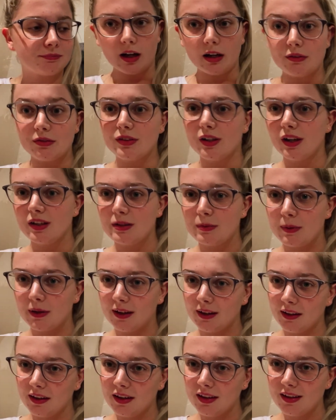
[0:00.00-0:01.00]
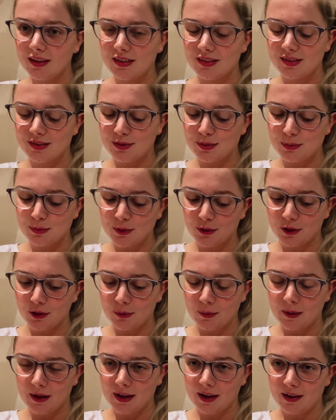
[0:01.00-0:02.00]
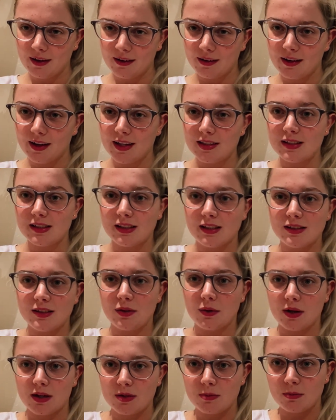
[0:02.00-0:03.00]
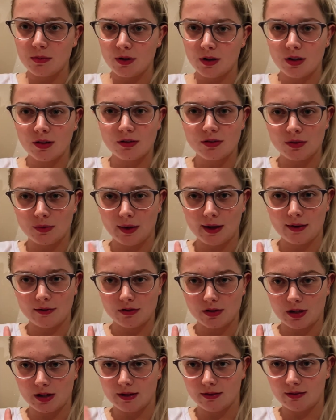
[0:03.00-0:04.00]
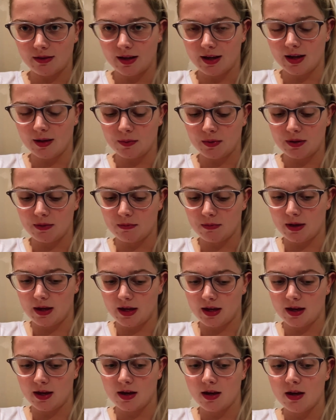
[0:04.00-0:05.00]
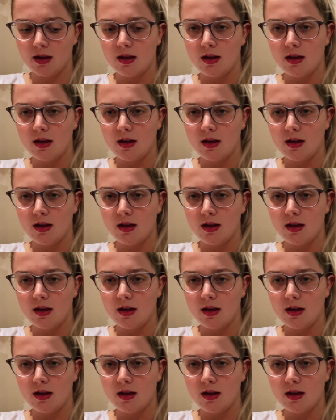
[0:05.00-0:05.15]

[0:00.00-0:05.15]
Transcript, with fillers: I've started packing because tomorrow we are heading to Edinburgh so we have to leave the Airbnb